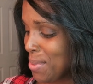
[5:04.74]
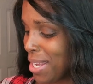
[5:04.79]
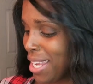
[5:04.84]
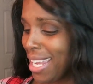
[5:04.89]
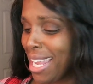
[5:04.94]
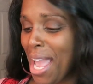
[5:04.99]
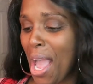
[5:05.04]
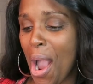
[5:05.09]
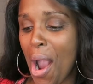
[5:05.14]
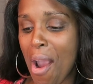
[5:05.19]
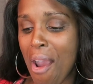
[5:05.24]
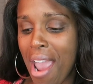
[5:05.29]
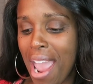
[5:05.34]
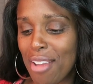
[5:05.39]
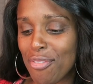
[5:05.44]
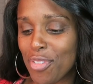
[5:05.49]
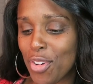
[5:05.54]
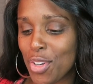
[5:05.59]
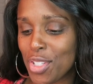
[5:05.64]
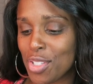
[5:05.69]
we? All
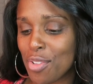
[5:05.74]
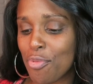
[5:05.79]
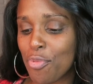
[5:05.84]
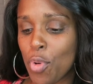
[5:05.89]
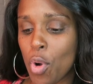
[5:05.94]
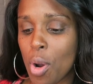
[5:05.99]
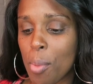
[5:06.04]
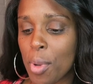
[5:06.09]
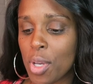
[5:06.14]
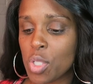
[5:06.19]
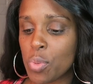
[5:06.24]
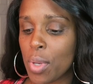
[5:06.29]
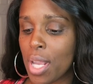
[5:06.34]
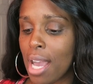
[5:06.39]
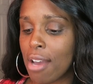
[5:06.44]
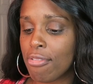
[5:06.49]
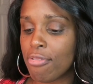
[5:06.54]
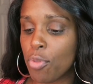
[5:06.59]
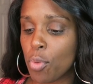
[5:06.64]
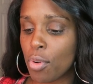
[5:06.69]
right, first and foremost, we
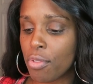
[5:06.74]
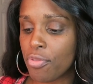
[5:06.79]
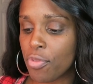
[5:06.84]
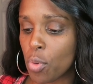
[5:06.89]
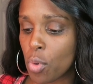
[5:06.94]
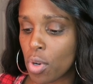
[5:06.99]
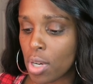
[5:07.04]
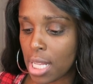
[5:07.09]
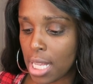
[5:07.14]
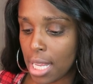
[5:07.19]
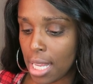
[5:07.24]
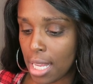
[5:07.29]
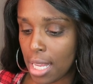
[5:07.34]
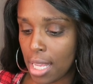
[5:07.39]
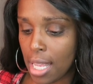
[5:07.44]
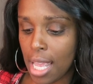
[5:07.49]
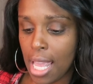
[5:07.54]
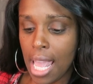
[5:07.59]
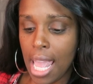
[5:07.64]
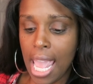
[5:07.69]
got
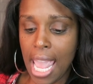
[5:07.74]
440.